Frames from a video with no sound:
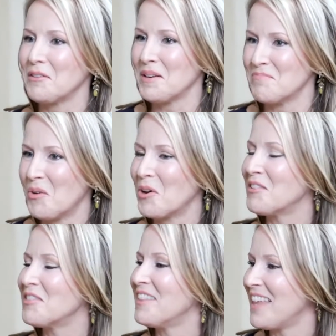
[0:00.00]
bit more
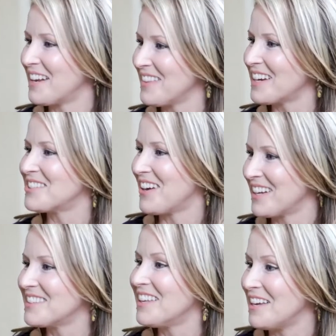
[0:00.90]
than that
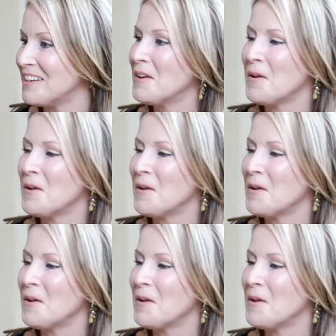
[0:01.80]
electronic light.